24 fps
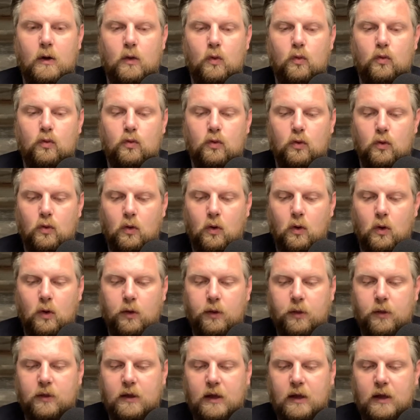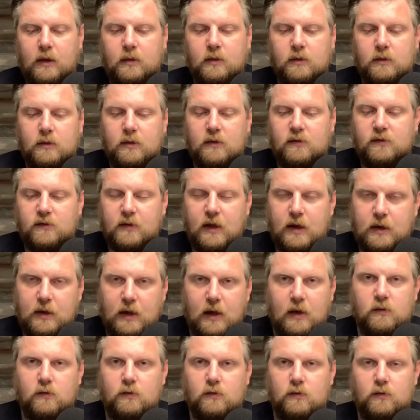rule that the state
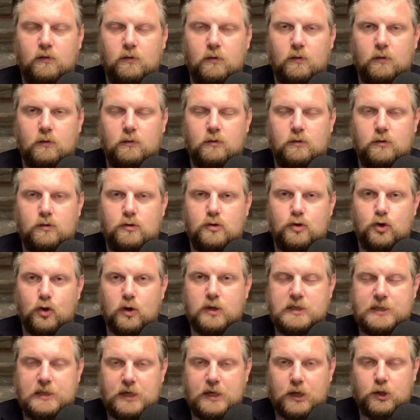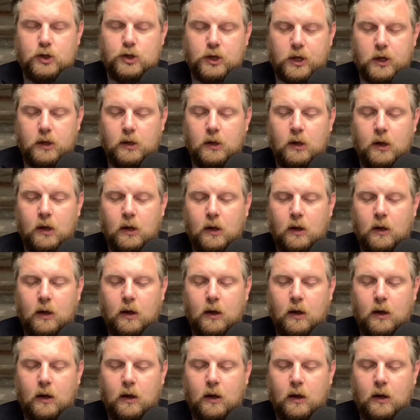has jurisdiction